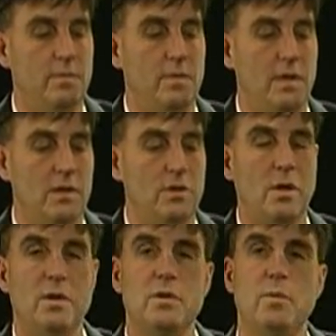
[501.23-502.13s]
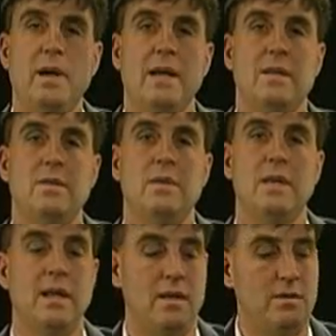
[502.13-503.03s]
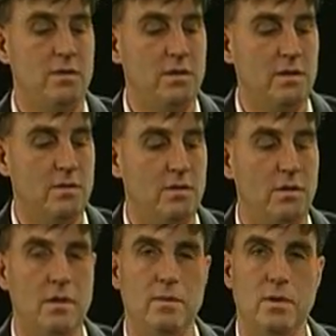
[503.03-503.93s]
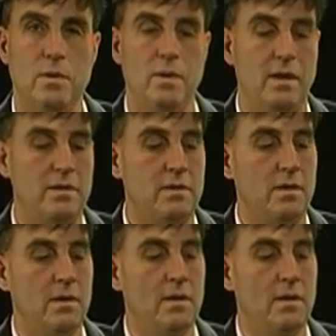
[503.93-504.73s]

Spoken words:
things. You can always go back and do it again, to just turn them a little ways,